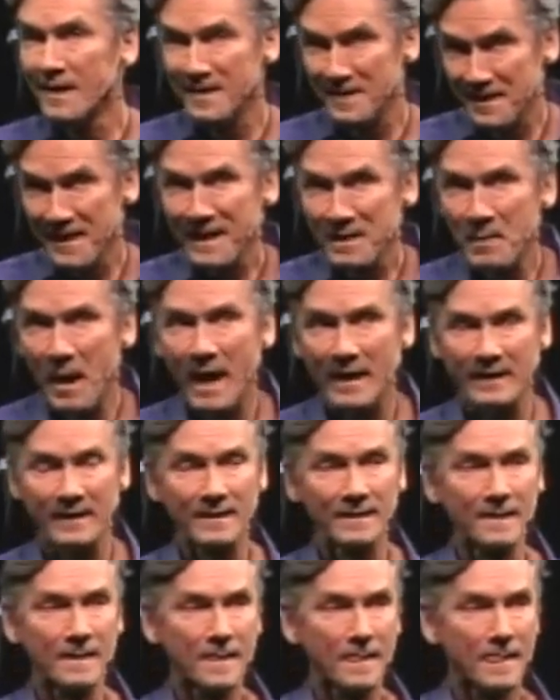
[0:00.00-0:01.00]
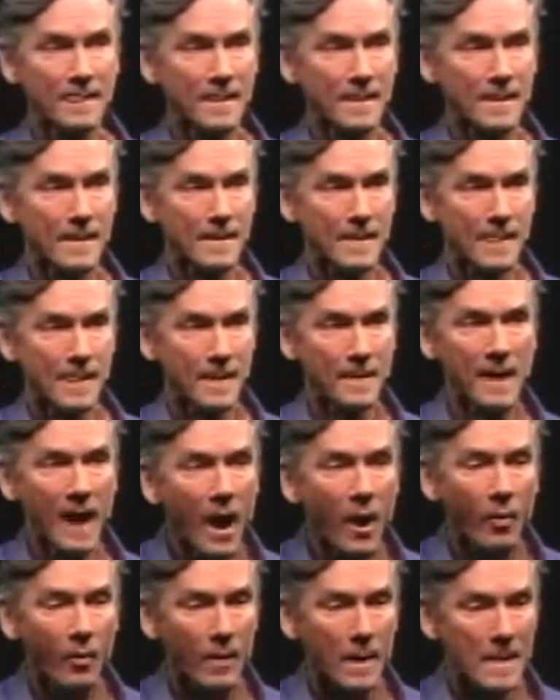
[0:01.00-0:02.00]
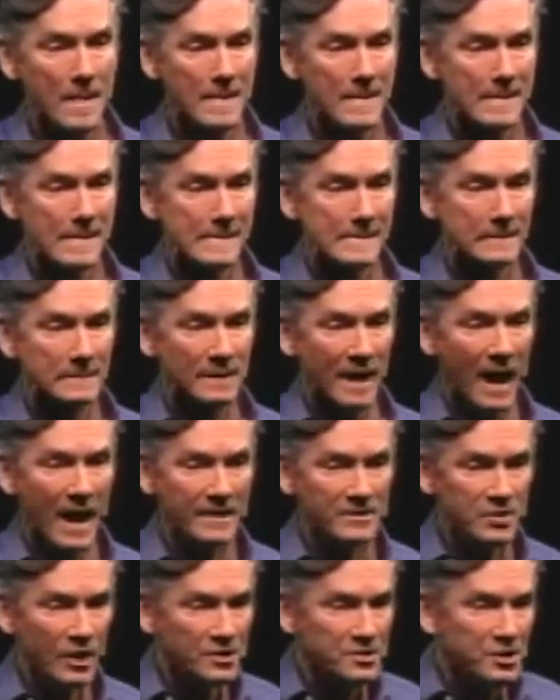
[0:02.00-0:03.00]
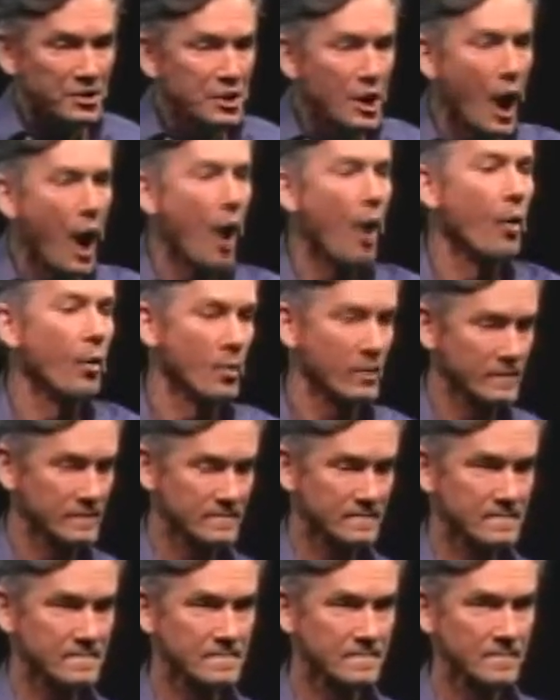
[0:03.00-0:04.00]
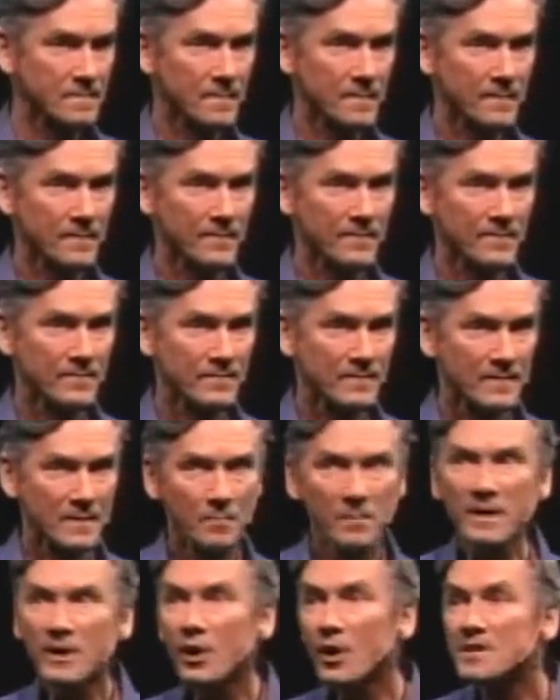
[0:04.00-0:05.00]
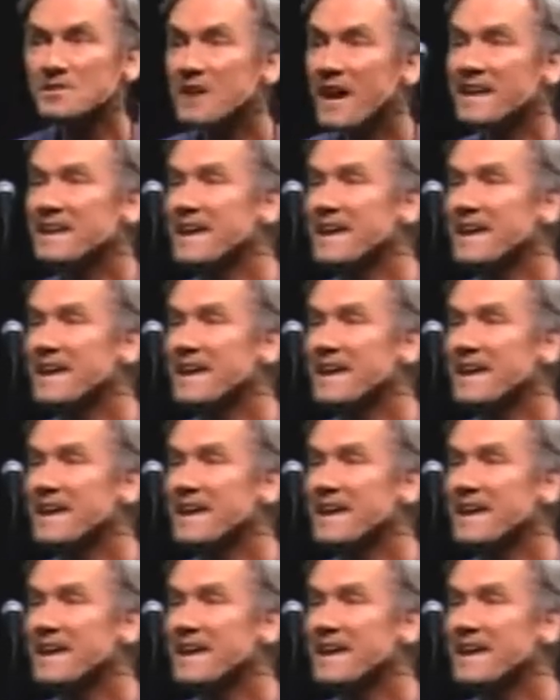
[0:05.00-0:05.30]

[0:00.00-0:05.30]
think about it. No, I just go because I